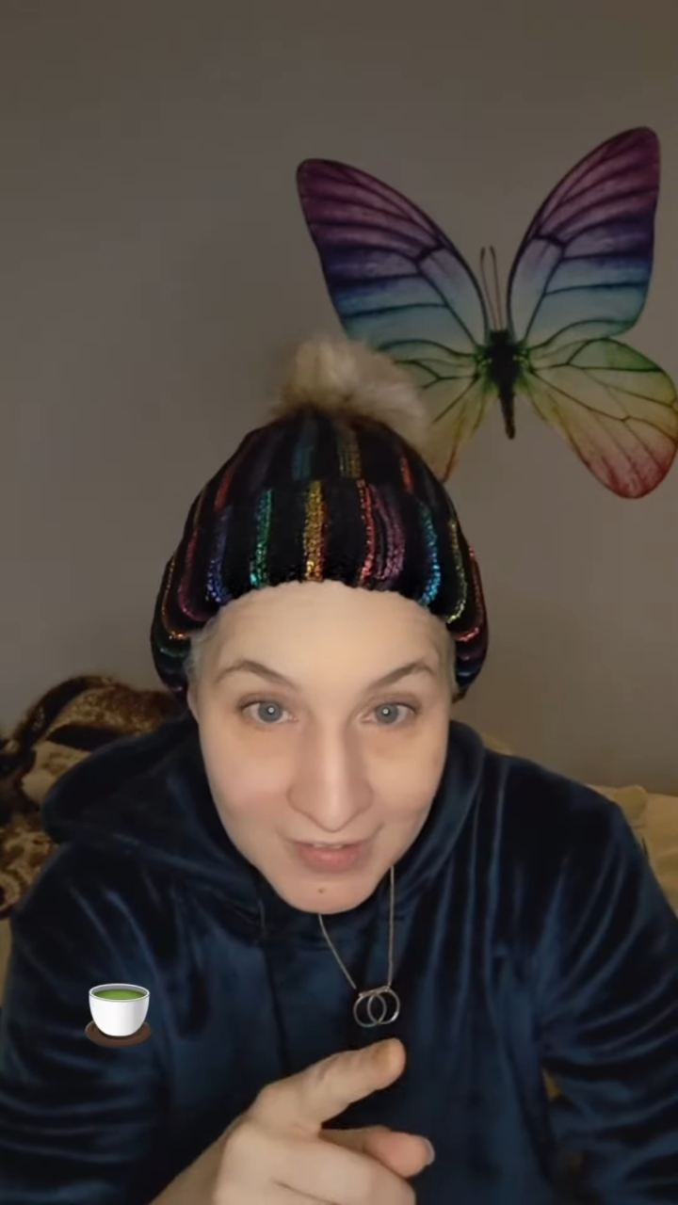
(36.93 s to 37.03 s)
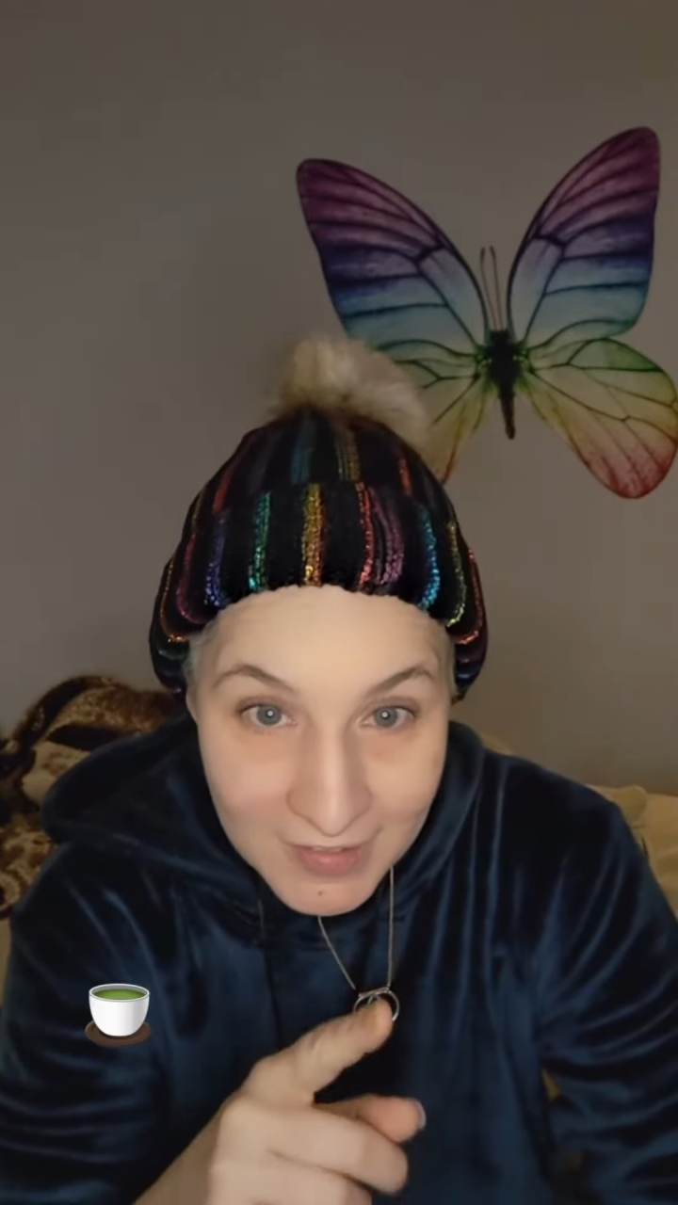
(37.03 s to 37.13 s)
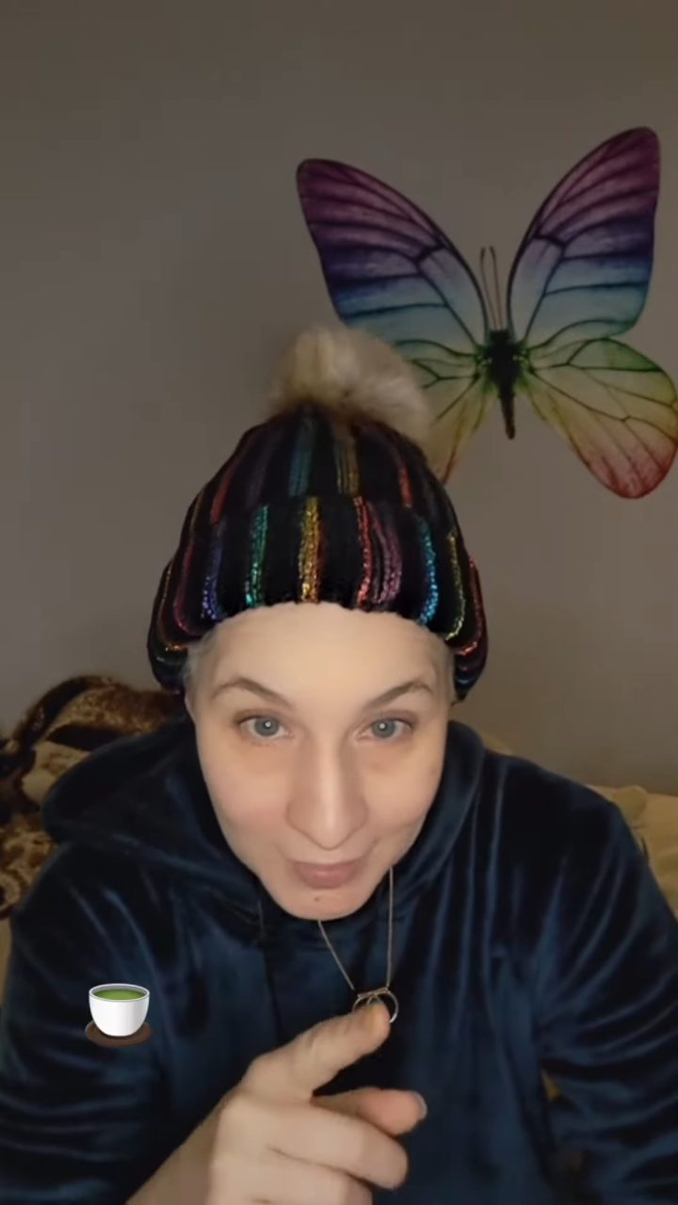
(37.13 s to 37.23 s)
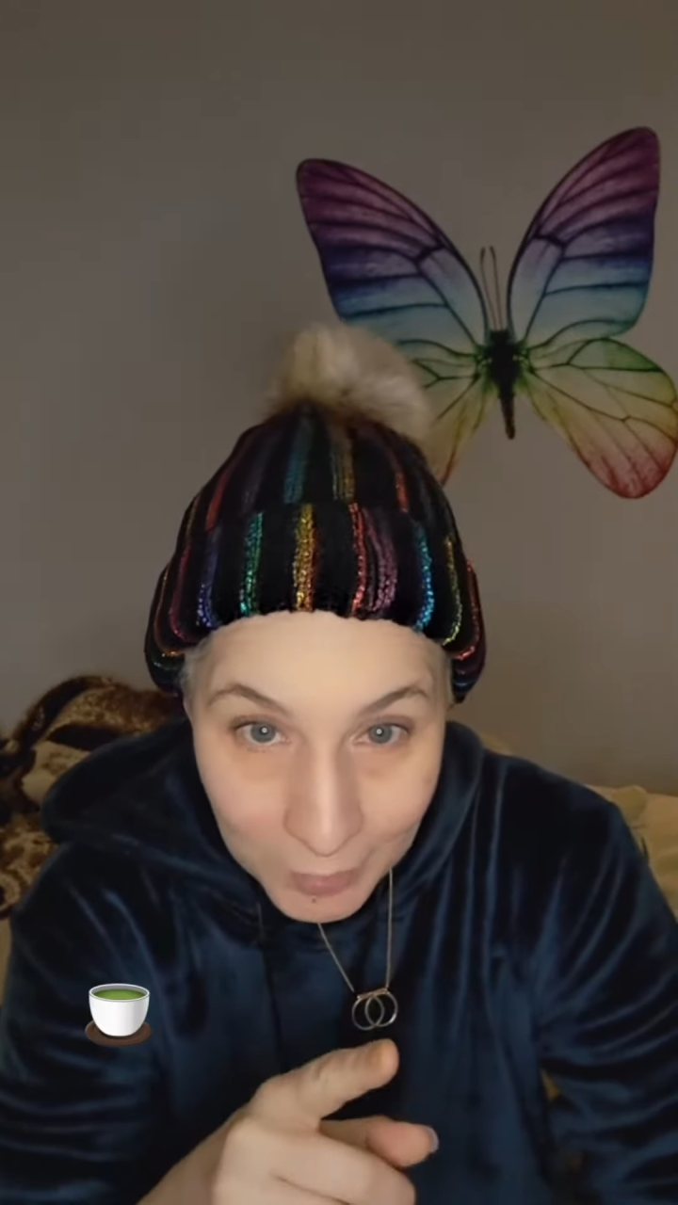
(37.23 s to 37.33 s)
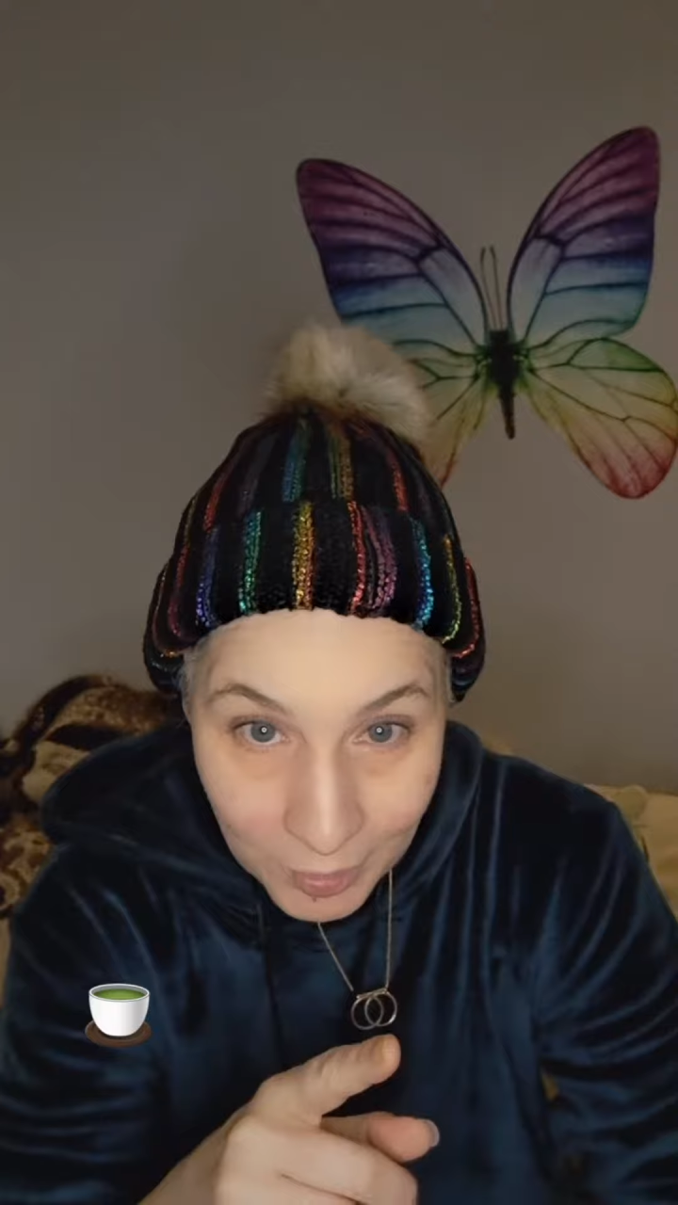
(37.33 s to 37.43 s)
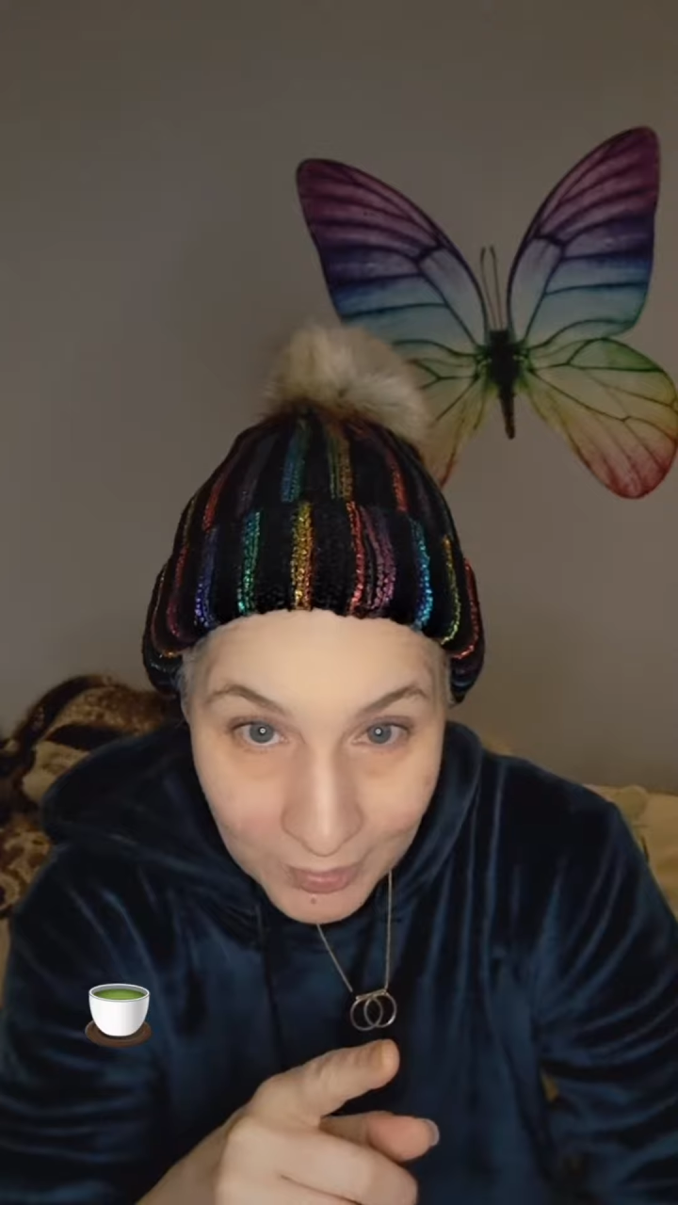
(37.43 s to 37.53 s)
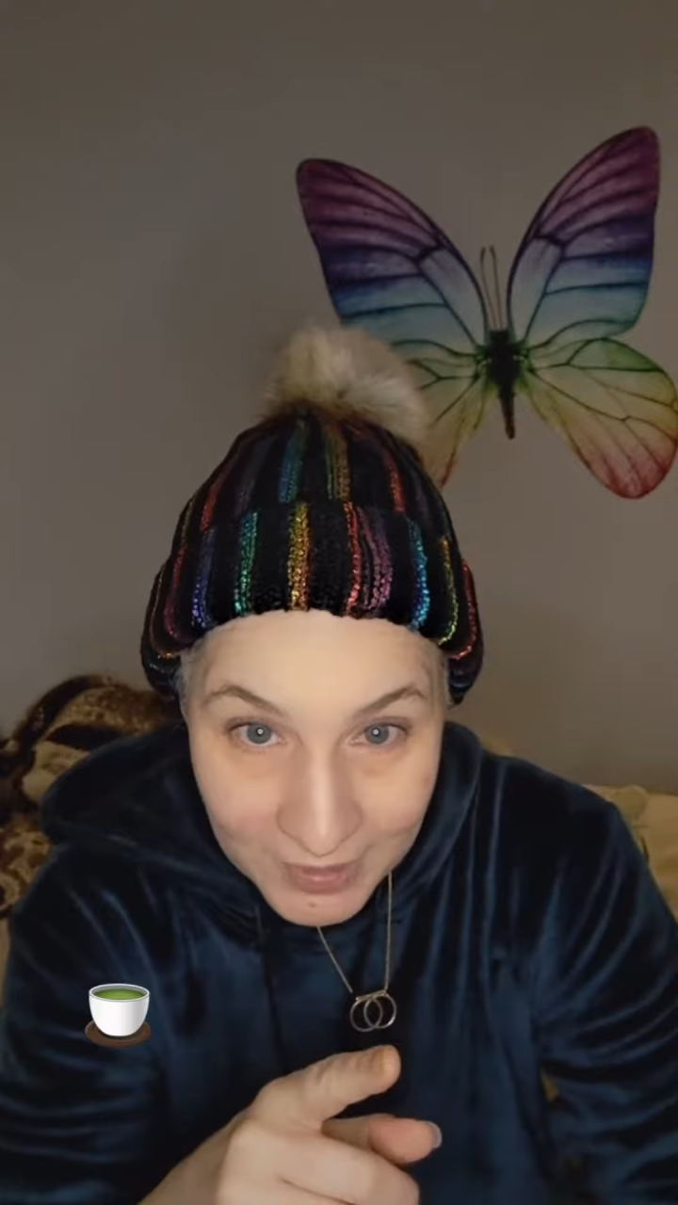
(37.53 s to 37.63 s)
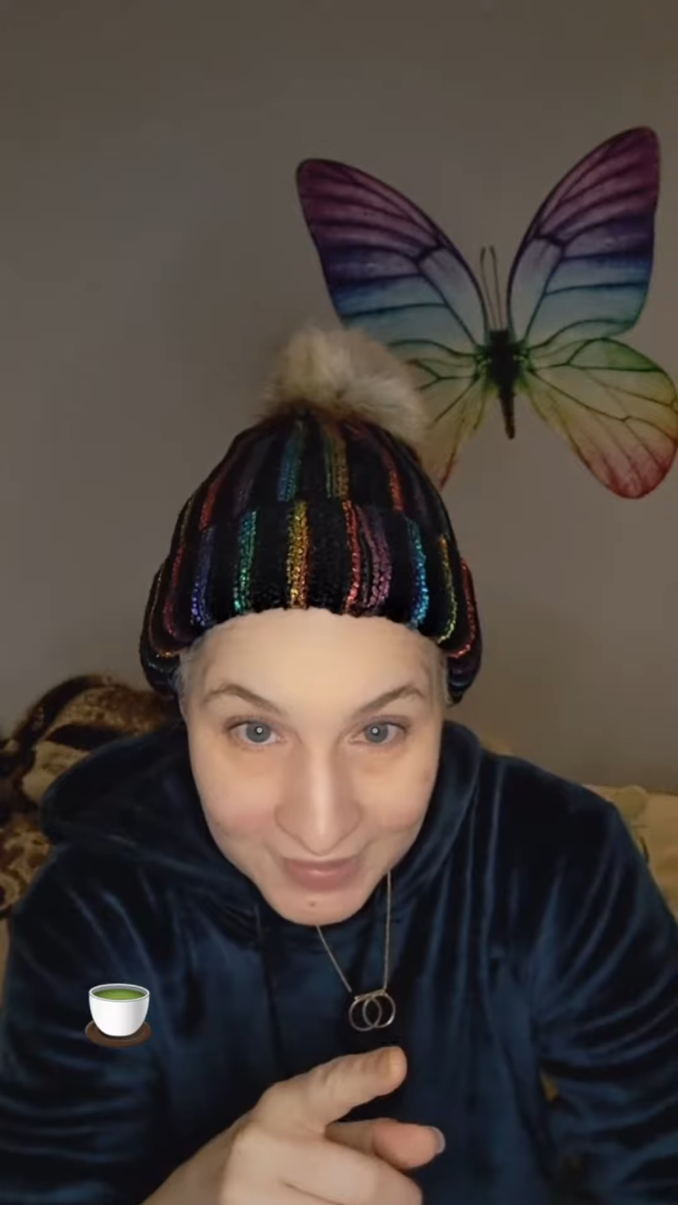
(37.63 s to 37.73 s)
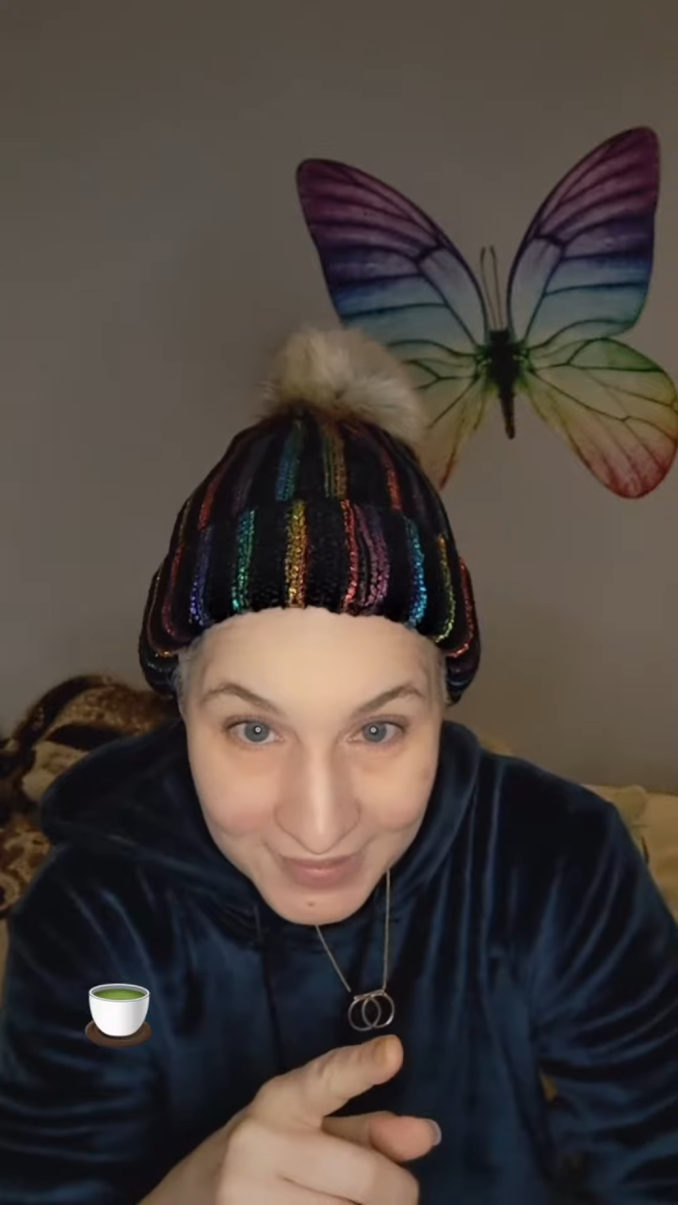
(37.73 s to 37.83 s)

in more ways